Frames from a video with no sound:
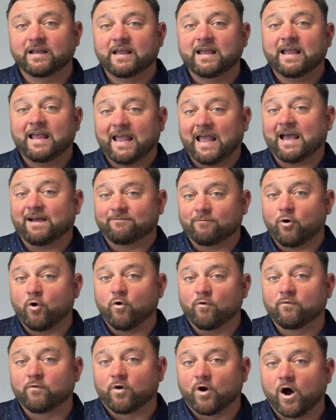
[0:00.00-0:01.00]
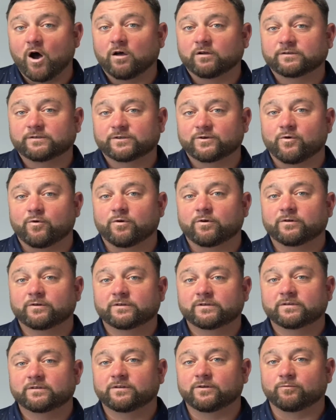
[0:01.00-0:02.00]
have overall
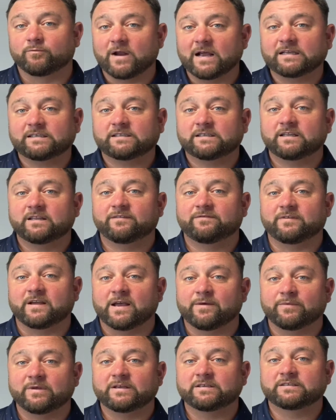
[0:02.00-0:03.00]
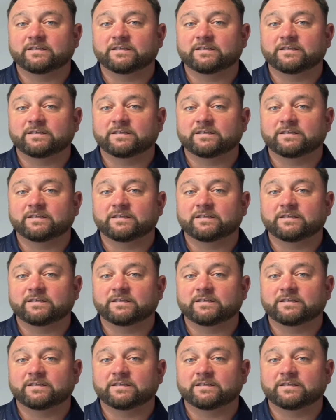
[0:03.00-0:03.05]
scores. The rest of the families,